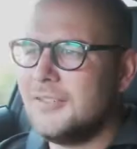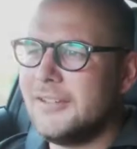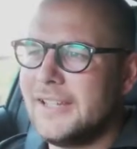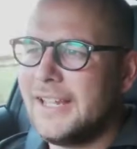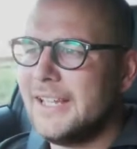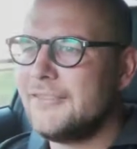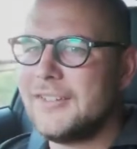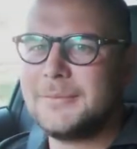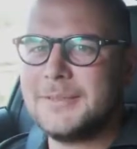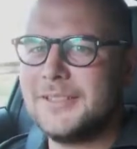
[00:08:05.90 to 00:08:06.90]
I have
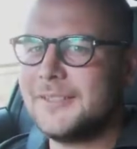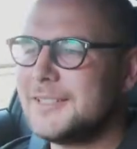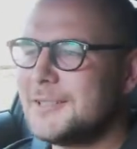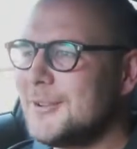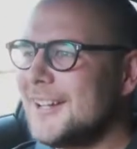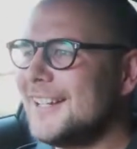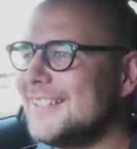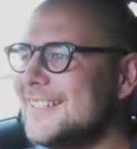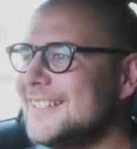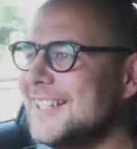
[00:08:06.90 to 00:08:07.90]
absolutely no idea what
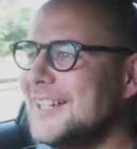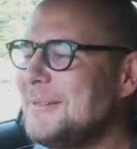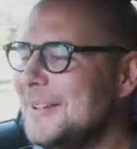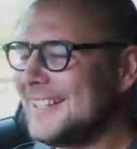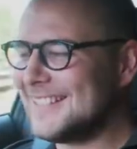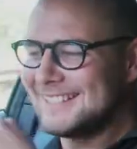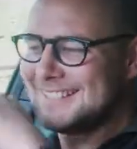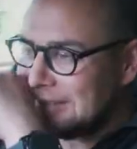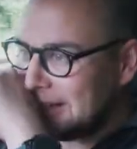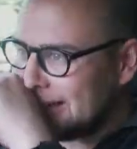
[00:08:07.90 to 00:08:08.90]
Alex has said about
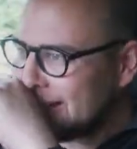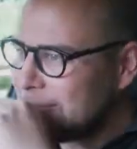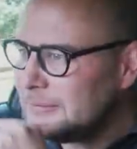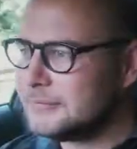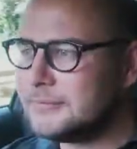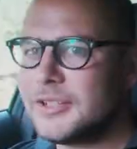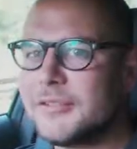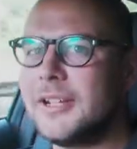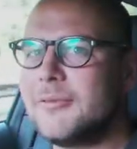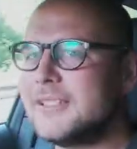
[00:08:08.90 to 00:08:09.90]
this. We're
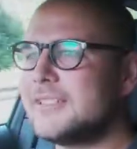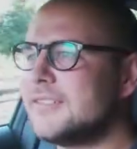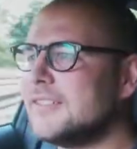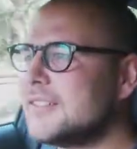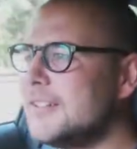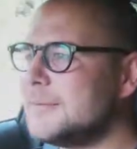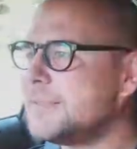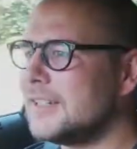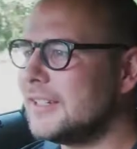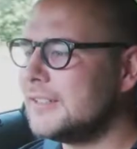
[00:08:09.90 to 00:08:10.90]
not really ones for a script,
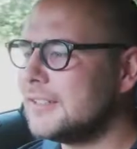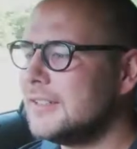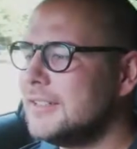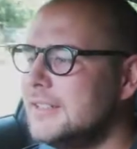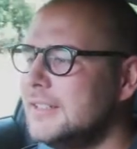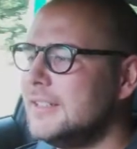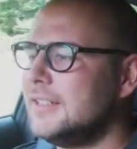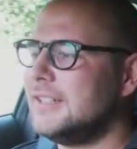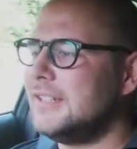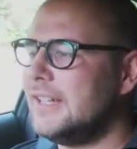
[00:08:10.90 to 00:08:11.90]
so
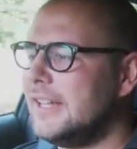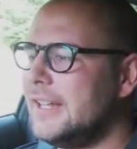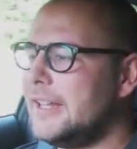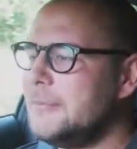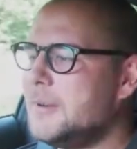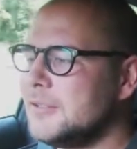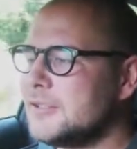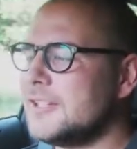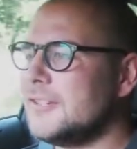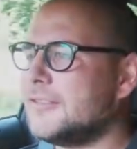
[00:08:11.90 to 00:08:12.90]
I'll
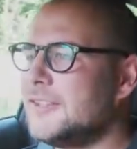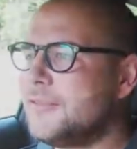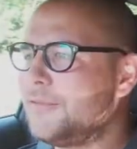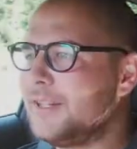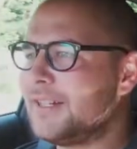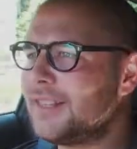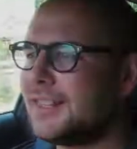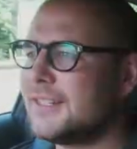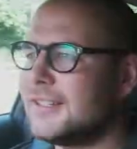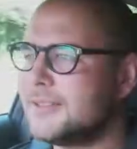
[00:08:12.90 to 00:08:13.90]
just start off with,
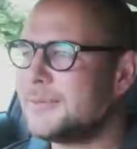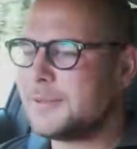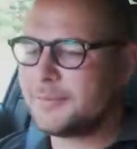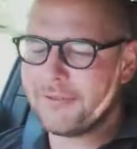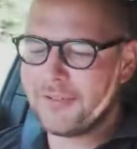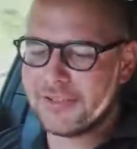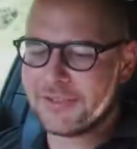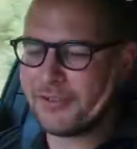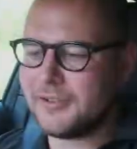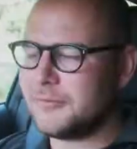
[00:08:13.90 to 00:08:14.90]
I suppose, my
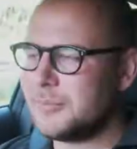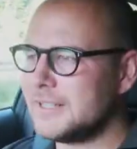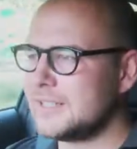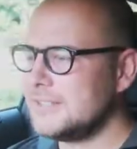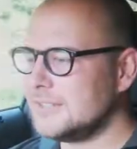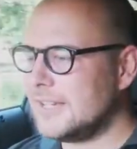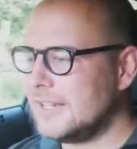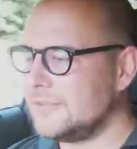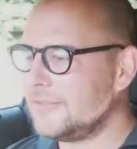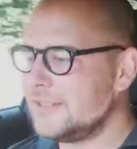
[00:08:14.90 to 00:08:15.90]
first drive impressions. I
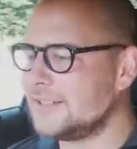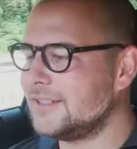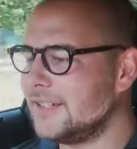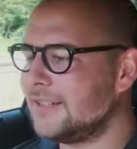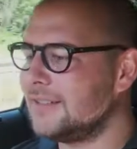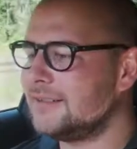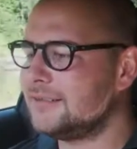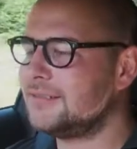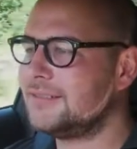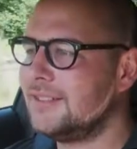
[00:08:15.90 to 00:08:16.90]
have literally done
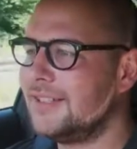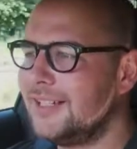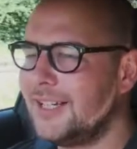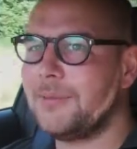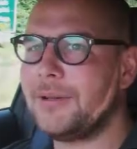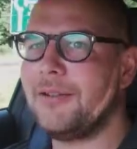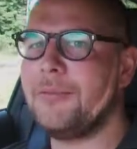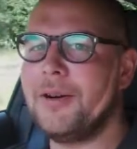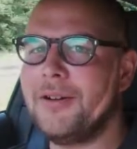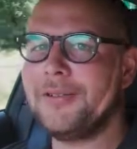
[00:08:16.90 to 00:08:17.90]
about
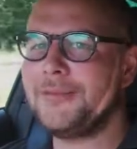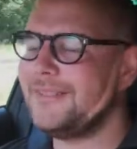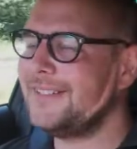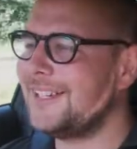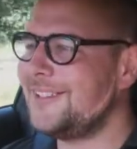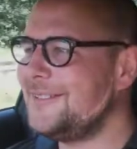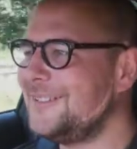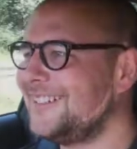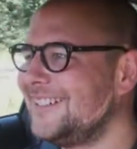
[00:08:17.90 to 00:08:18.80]
a mile now.